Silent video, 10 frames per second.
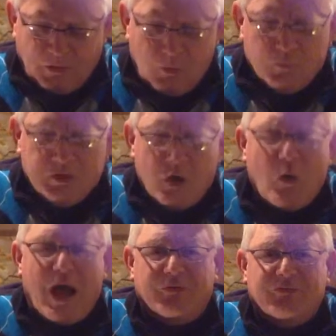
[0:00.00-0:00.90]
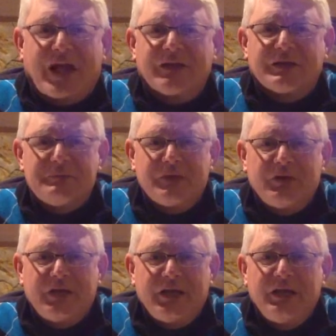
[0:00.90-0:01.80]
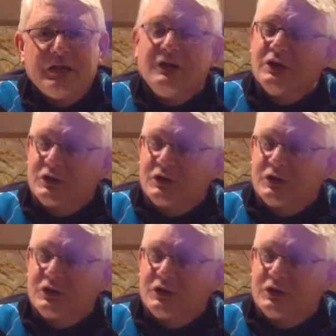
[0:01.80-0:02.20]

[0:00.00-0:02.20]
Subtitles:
When you go outside the community,